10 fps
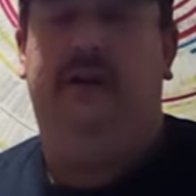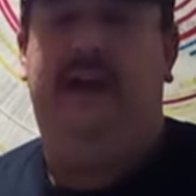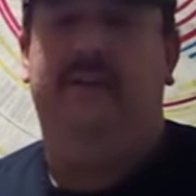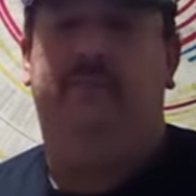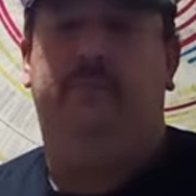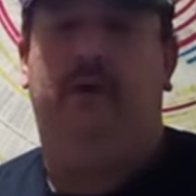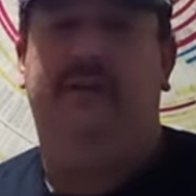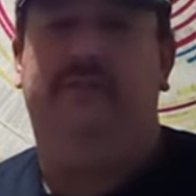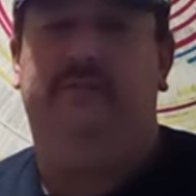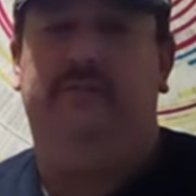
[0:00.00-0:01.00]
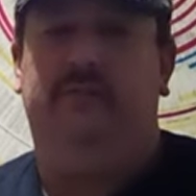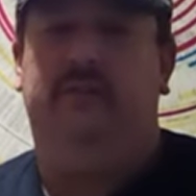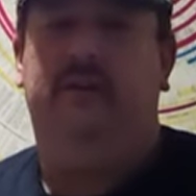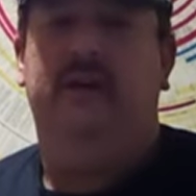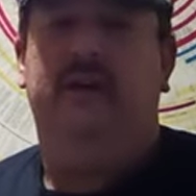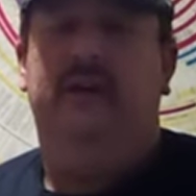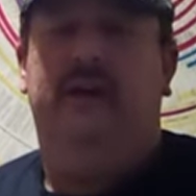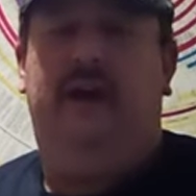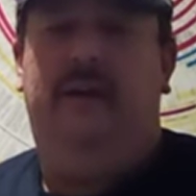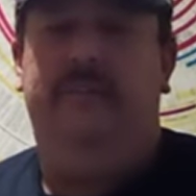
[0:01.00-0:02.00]
gas prices are,
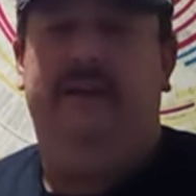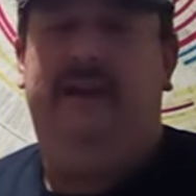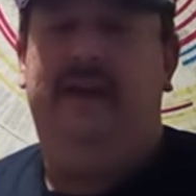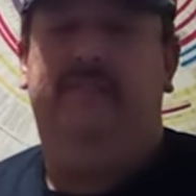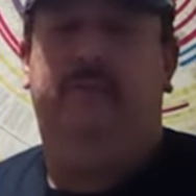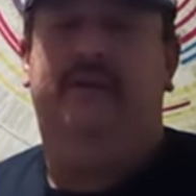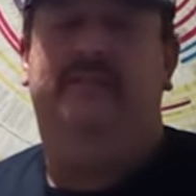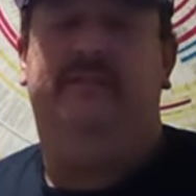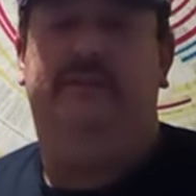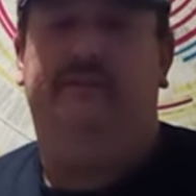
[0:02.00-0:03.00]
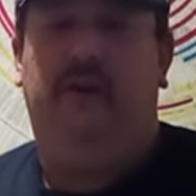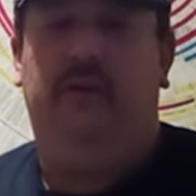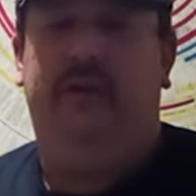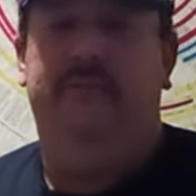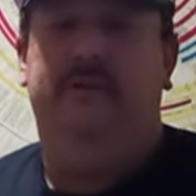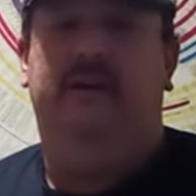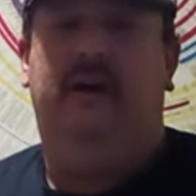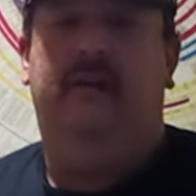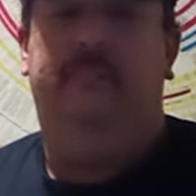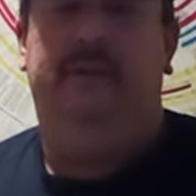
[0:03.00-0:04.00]
I mean, gas prices have already been up,